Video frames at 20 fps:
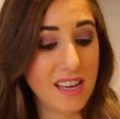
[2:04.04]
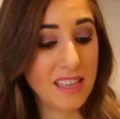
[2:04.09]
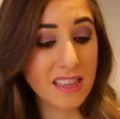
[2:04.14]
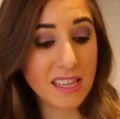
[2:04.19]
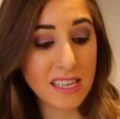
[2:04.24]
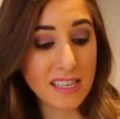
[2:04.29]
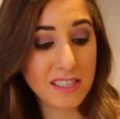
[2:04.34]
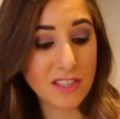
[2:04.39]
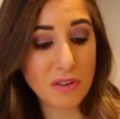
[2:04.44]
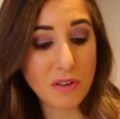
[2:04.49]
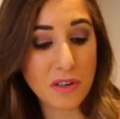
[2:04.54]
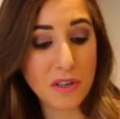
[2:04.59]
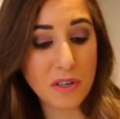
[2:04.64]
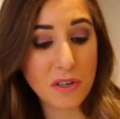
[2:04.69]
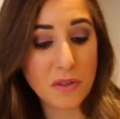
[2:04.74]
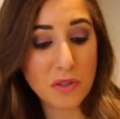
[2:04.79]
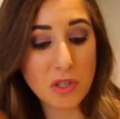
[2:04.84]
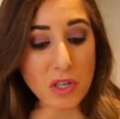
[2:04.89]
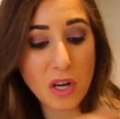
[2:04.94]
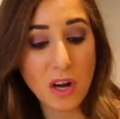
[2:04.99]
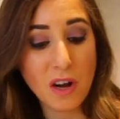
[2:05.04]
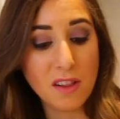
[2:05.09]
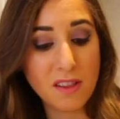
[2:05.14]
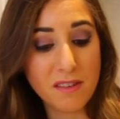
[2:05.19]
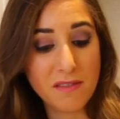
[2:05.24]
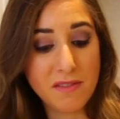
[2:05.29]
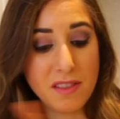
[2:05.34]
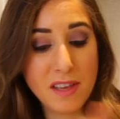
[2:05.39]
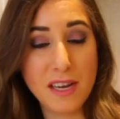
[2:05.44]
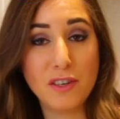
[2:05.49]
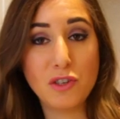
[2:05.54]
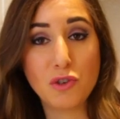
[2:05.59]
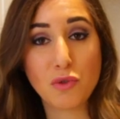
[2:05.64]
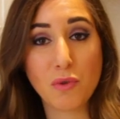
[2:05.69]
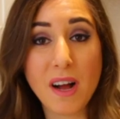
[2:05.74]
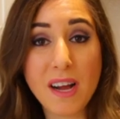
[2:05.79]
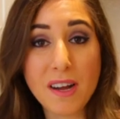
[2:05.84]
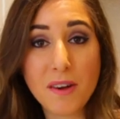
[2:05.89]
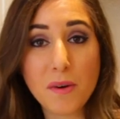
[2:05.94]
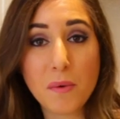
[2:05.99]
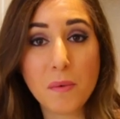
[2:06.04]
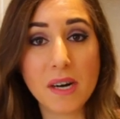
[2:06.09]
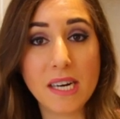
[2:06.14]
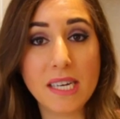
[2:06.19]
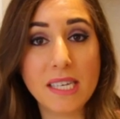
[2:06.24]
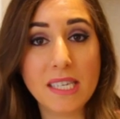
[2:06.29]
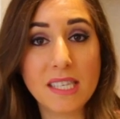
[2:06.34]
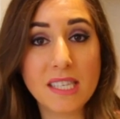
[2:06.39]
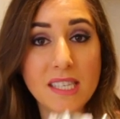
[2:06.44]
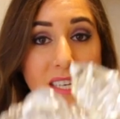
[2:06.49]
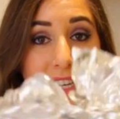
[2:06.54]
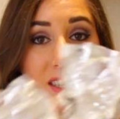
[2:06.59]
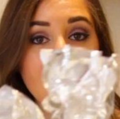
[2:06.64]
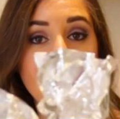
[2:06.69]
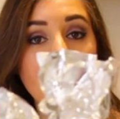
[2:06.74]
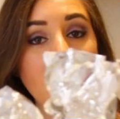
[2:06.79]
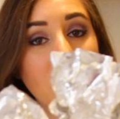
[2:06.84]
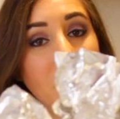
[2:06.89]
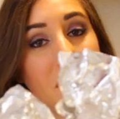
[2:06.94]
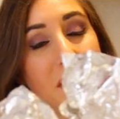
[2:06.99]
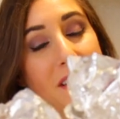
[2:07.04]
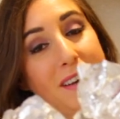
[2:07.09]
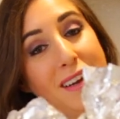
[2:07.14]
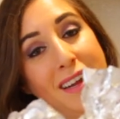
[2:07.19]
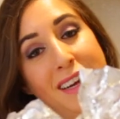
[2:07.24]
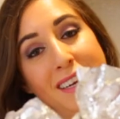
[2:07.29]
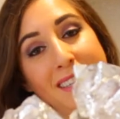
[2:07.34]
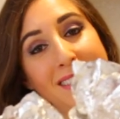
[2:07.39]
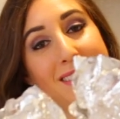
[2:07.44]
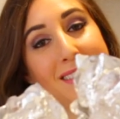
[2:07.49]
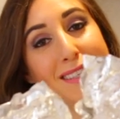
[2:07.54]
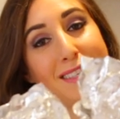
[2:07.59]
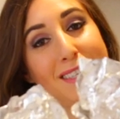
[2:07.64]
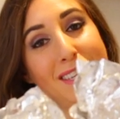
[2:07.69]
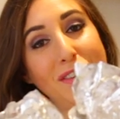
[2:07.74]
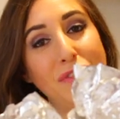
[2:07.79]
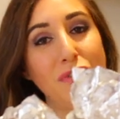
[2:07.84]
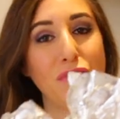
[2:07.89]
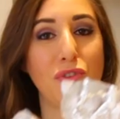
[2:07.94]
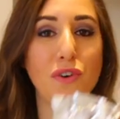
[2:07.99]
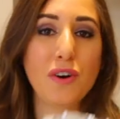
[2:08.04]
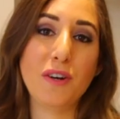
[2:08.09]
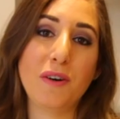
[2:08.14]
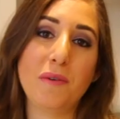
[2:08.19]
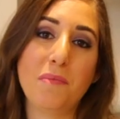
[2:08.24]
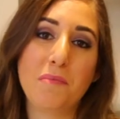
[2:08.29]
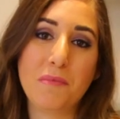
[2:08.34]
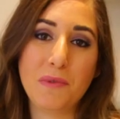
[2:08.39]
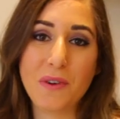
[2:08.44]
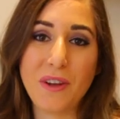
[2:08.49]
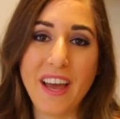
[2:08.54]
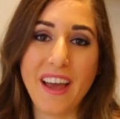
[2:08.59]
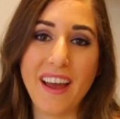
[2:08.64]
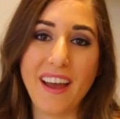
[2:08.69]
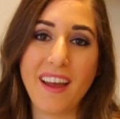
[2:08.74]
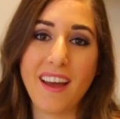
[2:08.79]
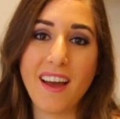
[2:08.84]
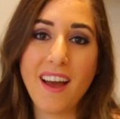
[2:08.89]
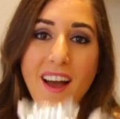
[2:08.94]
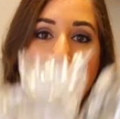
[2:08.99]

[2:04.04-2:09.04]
At least you can use all of the trial ones to create a nice tinfoil bouquet.